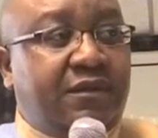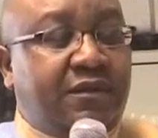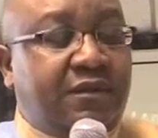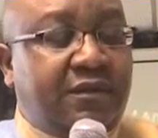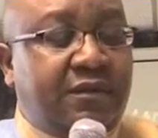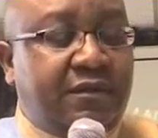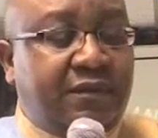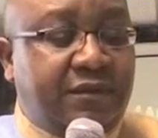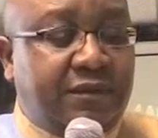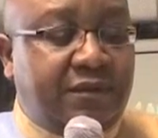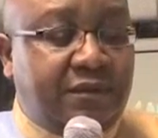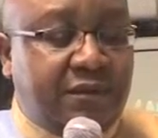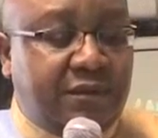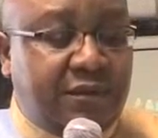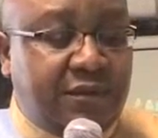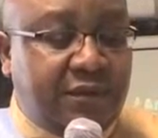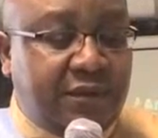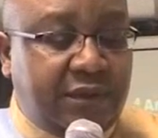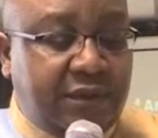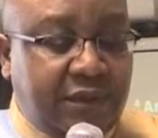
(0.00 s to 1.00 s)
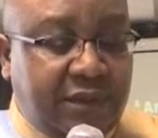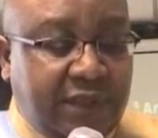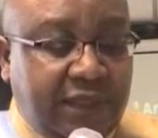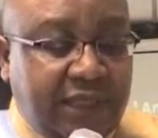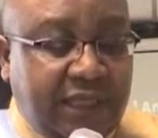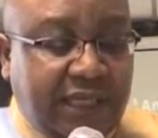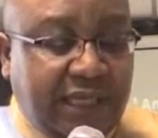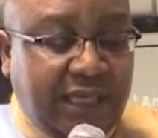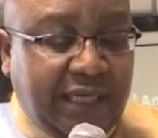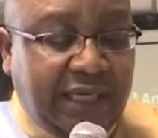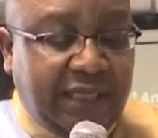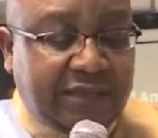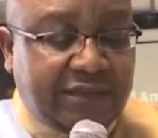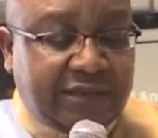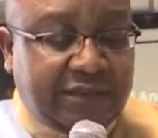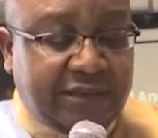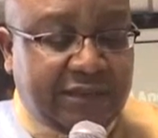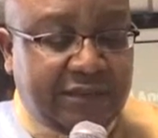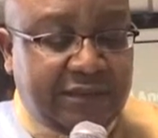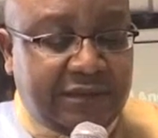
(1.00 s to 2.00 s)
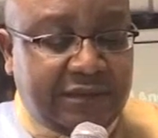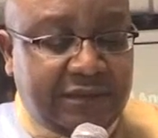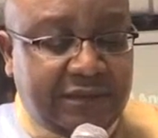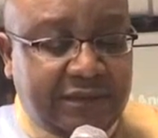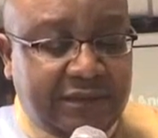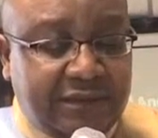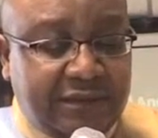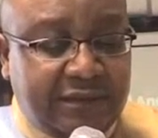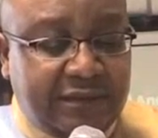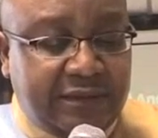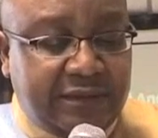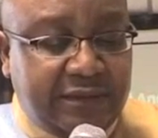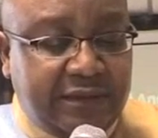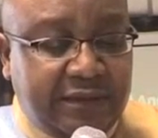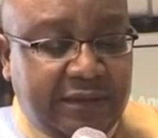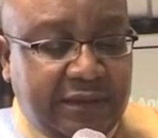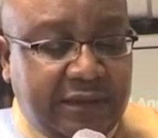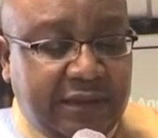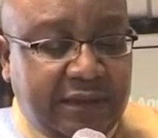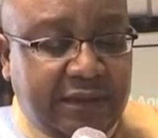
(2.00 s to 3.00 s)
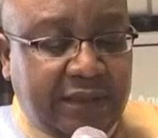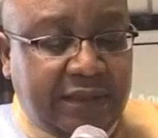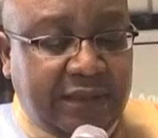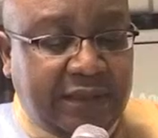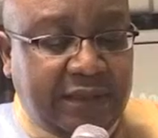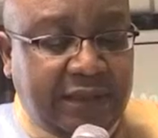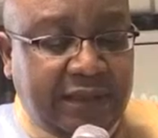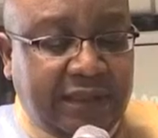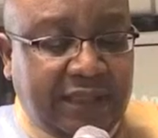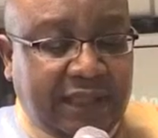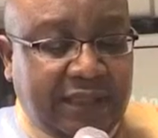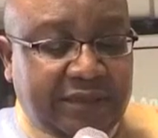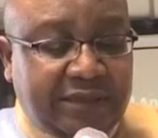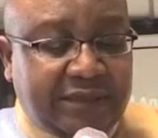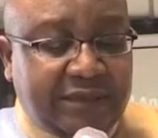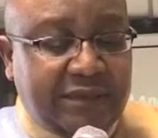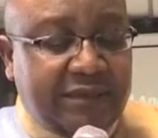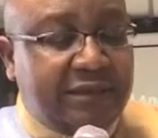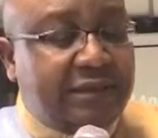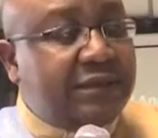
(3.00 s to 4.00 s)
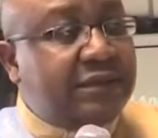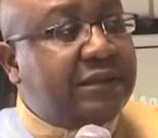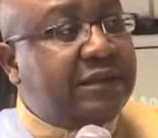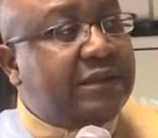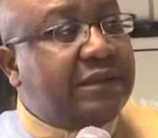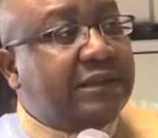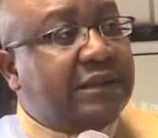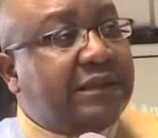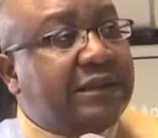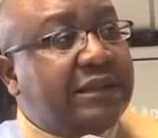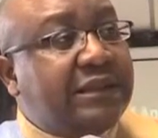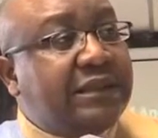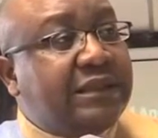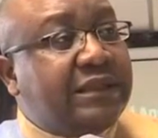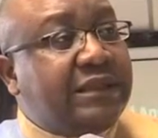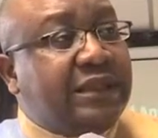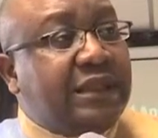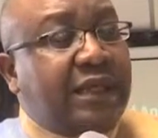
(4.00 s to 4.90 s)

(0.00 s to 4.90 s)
For this cause, yes, also thank we God, yes, without season.